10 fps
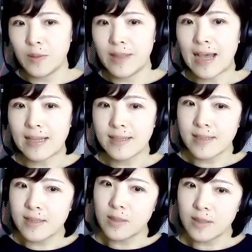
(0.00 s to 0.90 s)

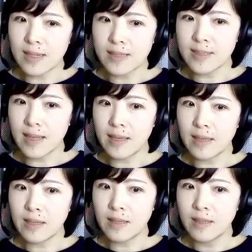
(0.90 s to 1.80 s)
that's
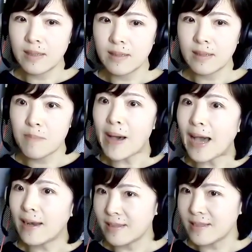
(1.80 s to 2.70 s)
a
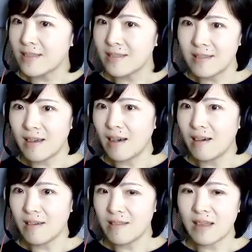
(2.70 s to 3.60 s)
balance
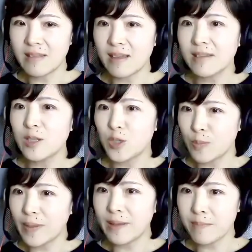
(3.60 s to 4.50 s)
that needs to
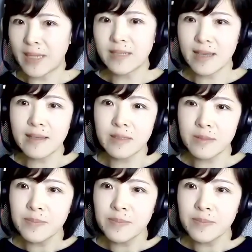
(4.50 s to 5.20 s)
be maintained.